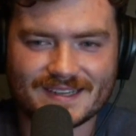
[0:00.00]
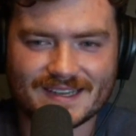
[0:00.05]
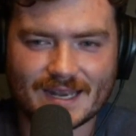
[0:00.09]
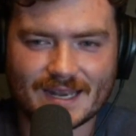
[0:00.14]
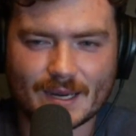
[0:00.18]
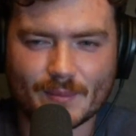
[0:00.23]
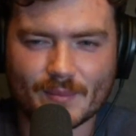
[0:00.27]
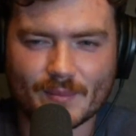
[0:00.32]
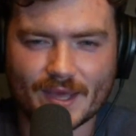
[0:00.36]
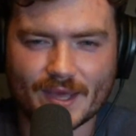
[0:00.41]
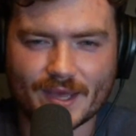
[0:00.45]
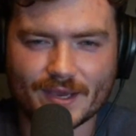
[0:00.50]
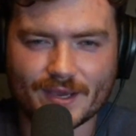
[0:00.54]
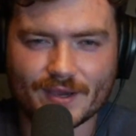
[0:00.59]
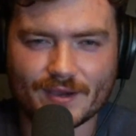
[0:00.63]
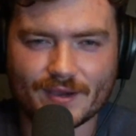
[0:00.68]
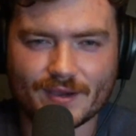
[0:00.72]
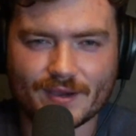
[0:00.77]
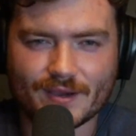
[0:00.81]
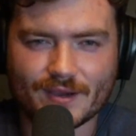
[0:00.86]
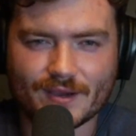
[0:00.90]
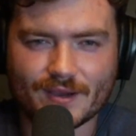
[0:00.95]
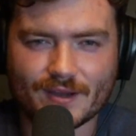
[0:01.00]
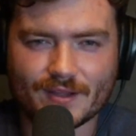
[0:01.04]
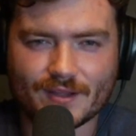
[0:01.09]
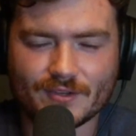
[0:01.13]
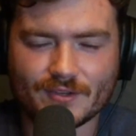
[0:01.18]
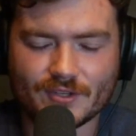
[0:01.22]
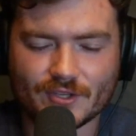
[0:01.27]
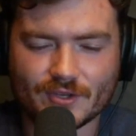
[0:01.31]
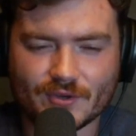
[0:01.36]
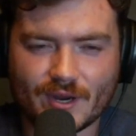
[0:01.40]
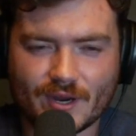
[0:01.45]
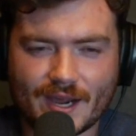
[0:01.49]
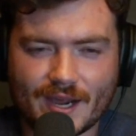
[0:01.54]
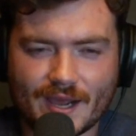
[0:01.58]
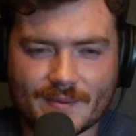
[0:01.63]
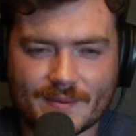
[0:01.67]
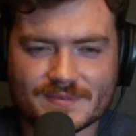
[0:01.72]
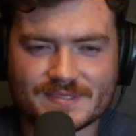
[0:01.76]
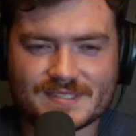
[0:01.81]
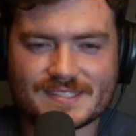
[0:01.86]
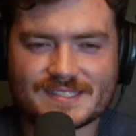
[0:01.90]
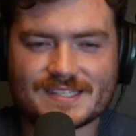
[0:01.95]
And I'm like, dude, I
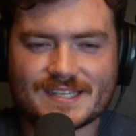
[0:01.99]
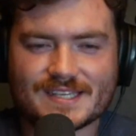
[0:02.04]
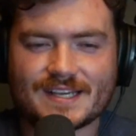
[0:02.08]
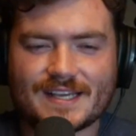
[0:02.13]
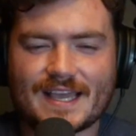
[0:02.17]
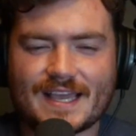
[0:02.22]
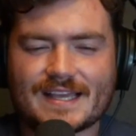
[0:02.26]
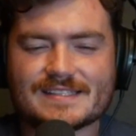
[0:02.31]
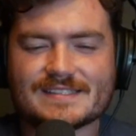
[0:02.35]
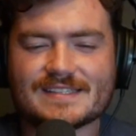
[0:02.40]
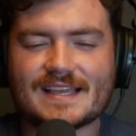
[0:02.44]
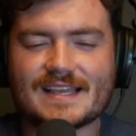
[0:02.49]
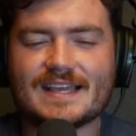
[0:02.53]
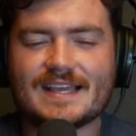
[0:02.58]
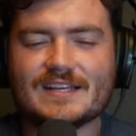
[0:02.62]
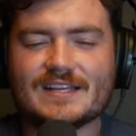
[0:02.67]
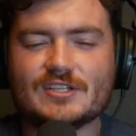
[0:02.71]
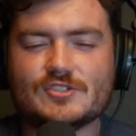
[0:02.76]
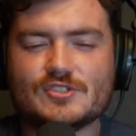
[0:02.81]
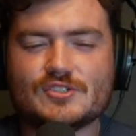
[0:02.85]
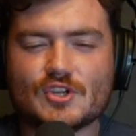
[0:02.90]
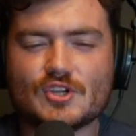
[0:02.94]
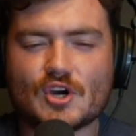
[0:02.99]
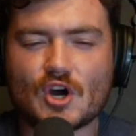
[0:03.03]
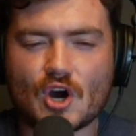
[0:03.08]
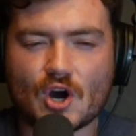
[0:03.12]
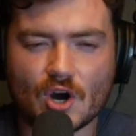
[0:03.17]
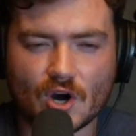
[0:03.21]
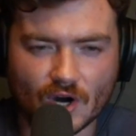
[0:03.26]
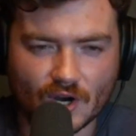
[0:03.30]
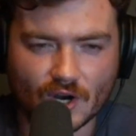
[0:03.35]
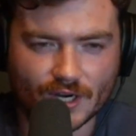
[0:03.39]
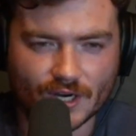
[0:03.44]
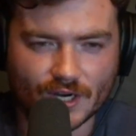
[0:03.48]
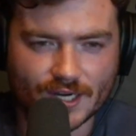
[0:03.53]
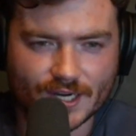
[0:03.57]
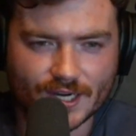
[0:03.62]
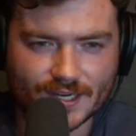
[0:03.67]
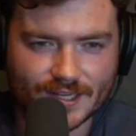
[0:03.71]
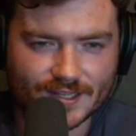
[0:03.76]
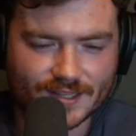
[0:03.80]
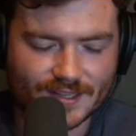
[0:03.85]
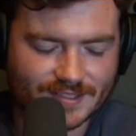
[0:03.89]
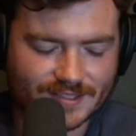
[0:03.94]
am sick as a dog.
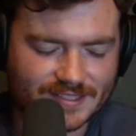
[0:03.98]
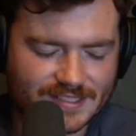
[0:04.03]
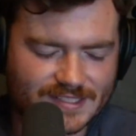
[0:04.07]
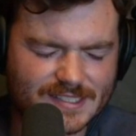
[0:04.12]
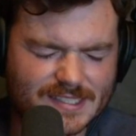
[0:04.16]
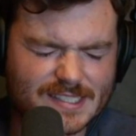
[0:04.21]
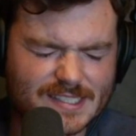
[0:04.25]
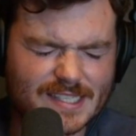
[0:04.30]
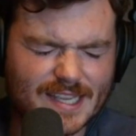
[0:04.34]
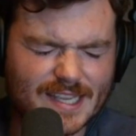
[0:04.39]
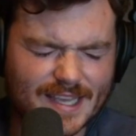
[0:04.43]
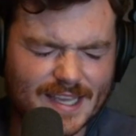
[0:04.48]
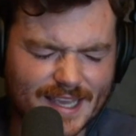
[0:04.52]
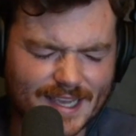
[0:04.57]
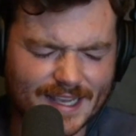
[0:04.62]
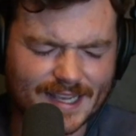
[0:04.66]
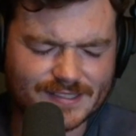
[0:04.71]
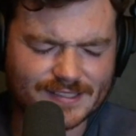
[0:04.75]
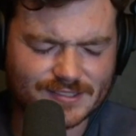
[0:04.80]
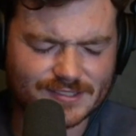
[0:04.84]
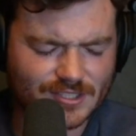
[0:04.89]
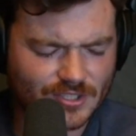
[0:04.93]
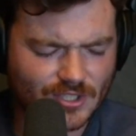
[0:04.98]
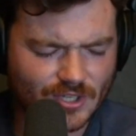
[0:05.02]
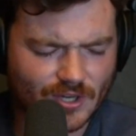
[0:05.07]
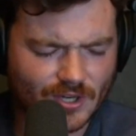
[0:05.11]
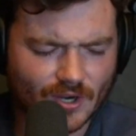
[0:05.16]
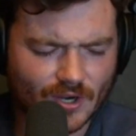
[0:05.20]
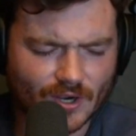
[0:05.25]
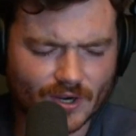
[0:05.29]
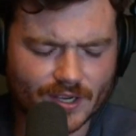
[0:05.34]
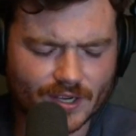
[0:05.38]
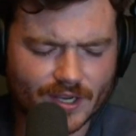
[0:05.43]
Sick as a dog.